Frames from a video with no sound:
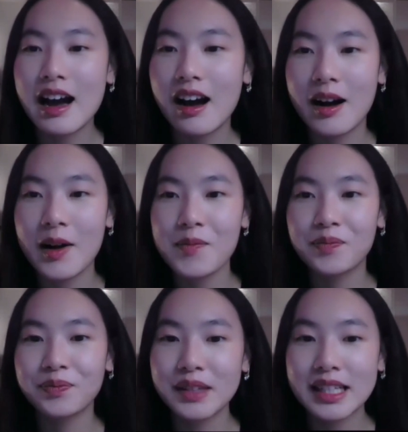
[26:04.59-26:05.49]

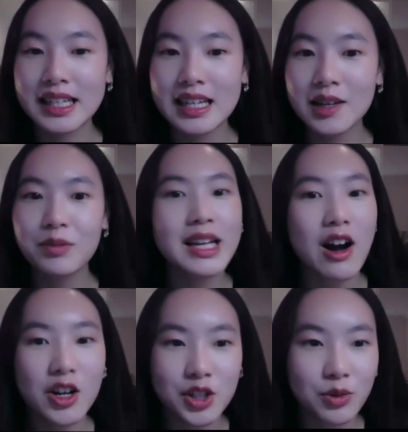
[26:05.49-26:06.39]
Um, but
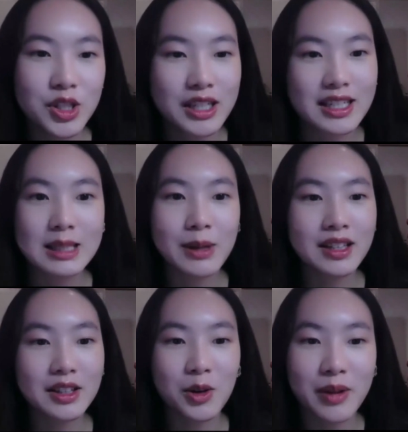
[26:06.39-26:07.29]
yeah, Andrea, would you like to speak
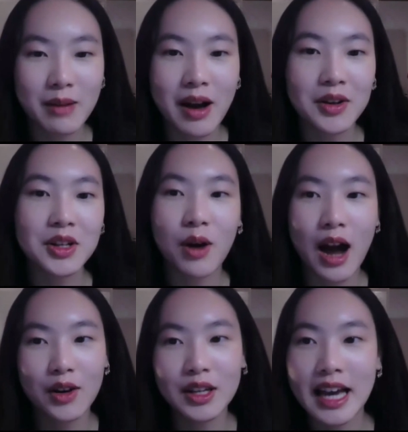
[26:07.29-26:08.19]
a little bit about
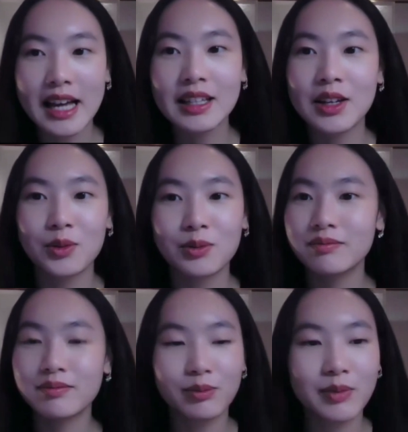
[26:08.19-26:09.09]
how to get
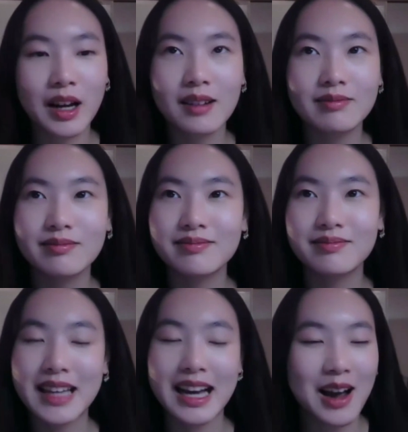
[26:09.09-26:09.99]

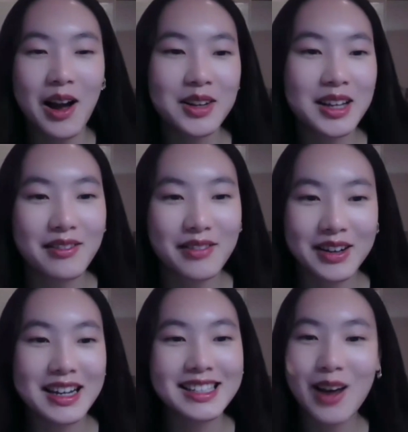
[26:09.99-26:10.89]
yeah, how to get
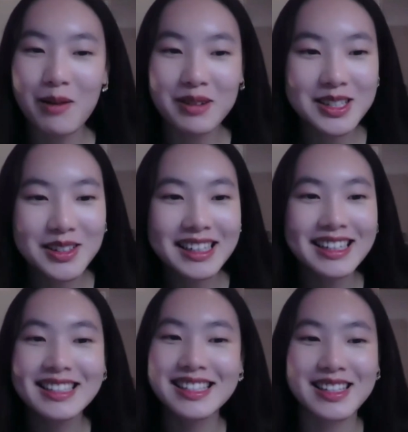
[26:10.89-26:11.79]
various
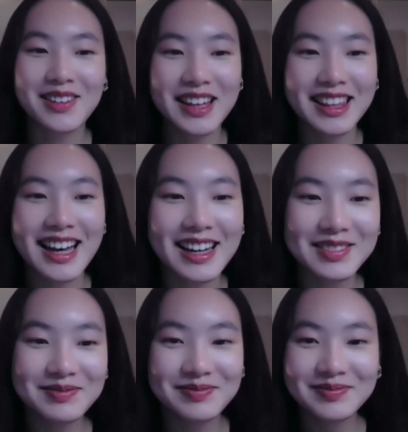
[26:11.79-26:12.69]
opportunities and stuff like that?